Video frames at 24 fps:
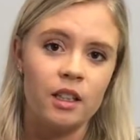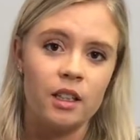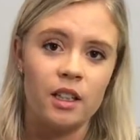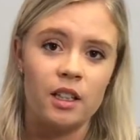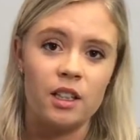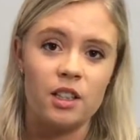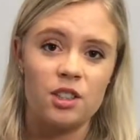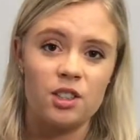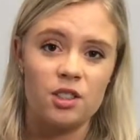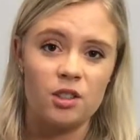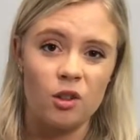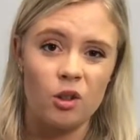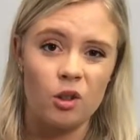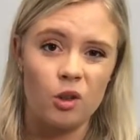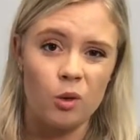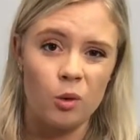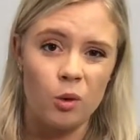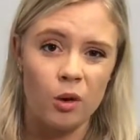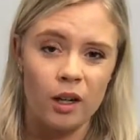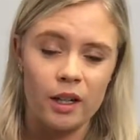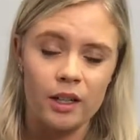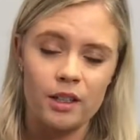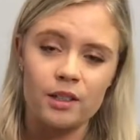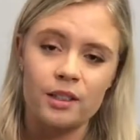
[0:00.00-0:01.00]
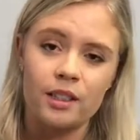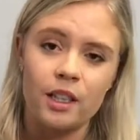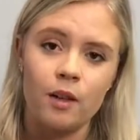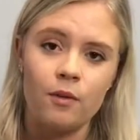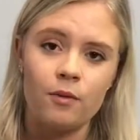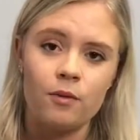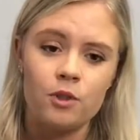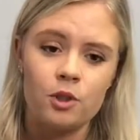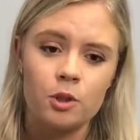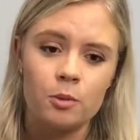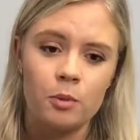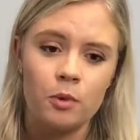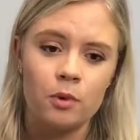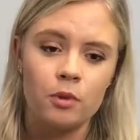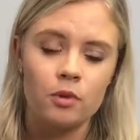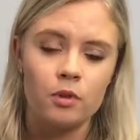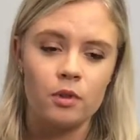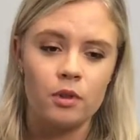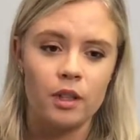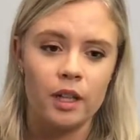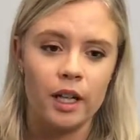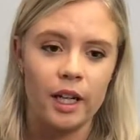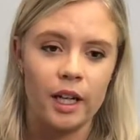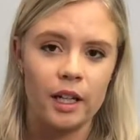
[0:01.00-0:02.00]
it's not quite as comfortable
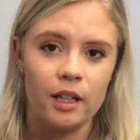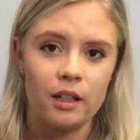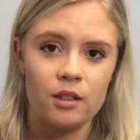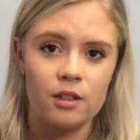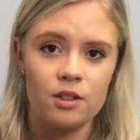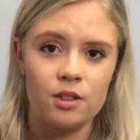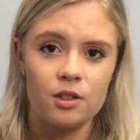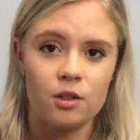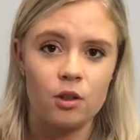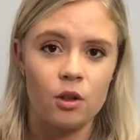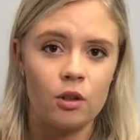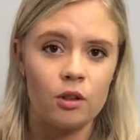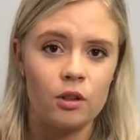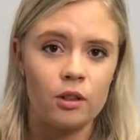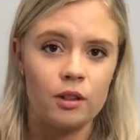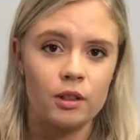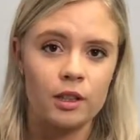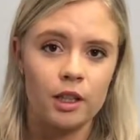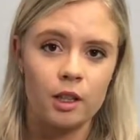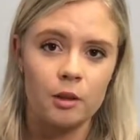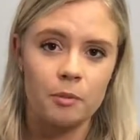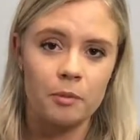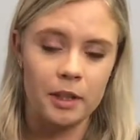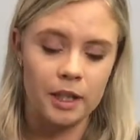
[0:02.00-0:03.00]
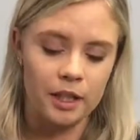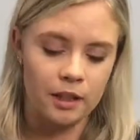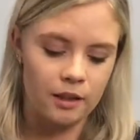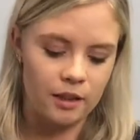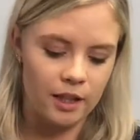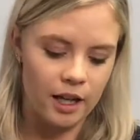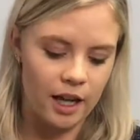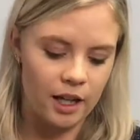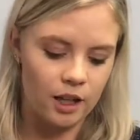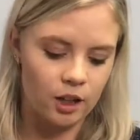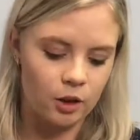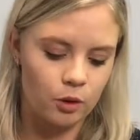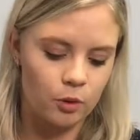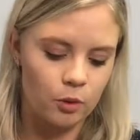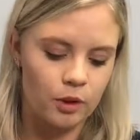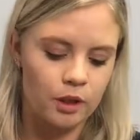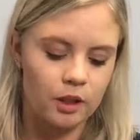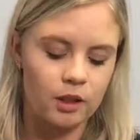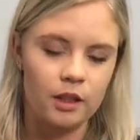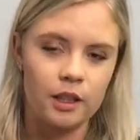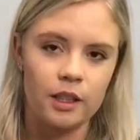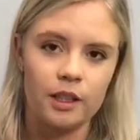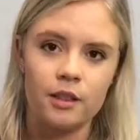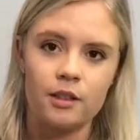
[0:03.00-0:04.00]
and it's not going to be
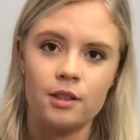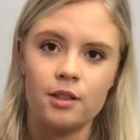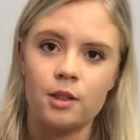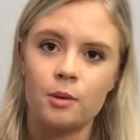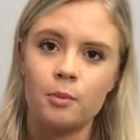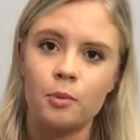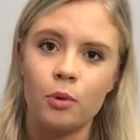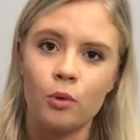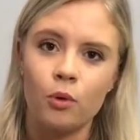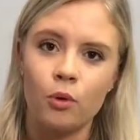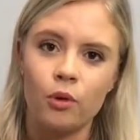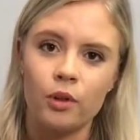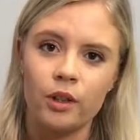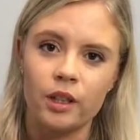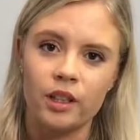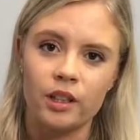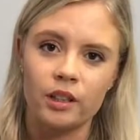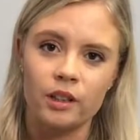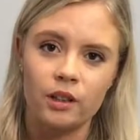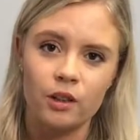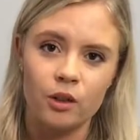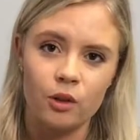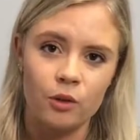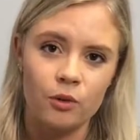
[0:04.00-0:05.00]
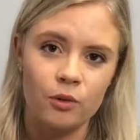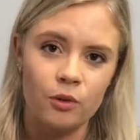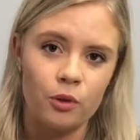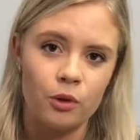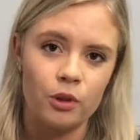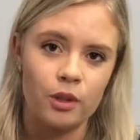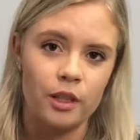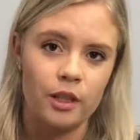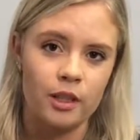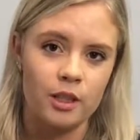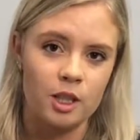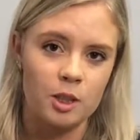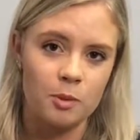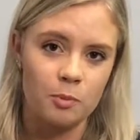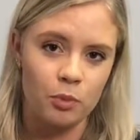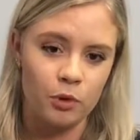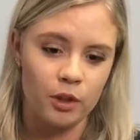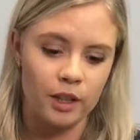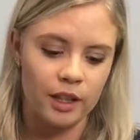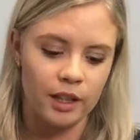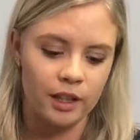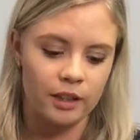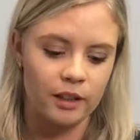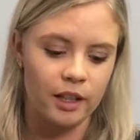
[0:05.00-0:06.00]
adequately supporting your foot and
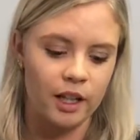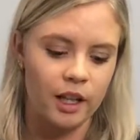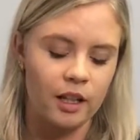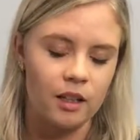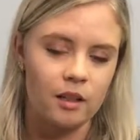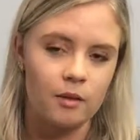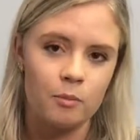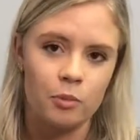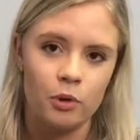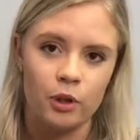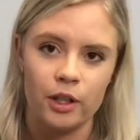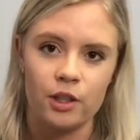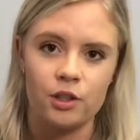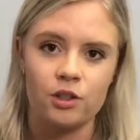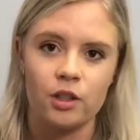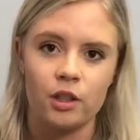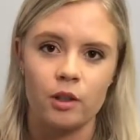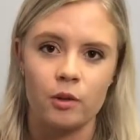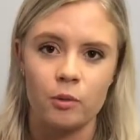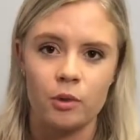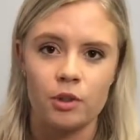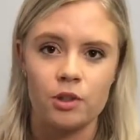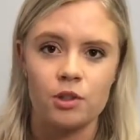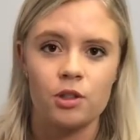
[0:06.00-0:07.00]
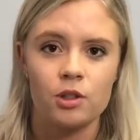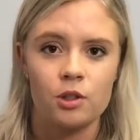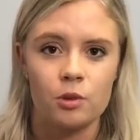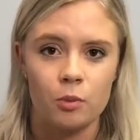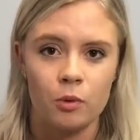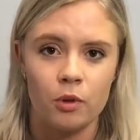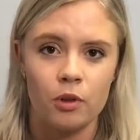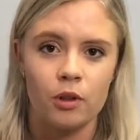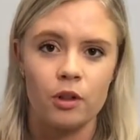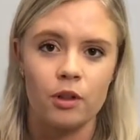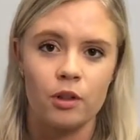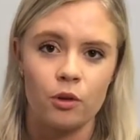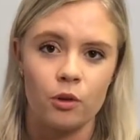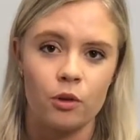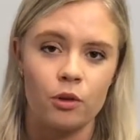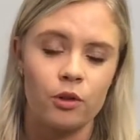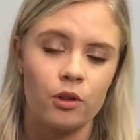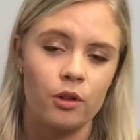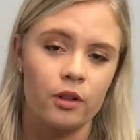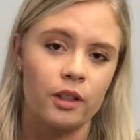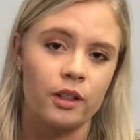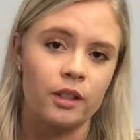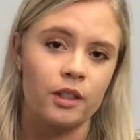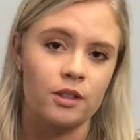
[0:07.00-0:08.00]
spreading that pressure, which is what an
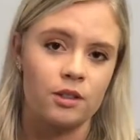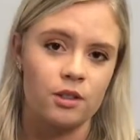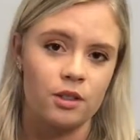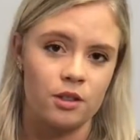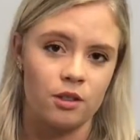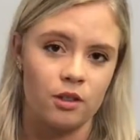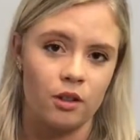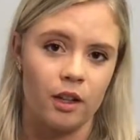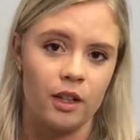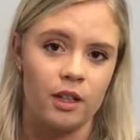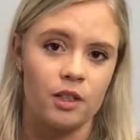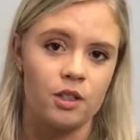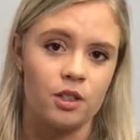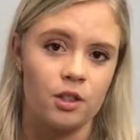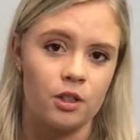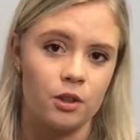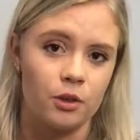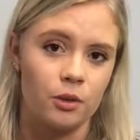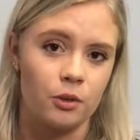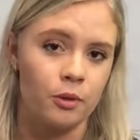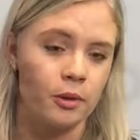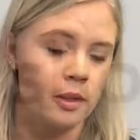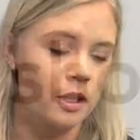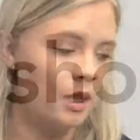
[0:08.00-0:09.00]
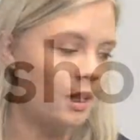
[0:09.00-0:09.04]
orthotic is designed to do.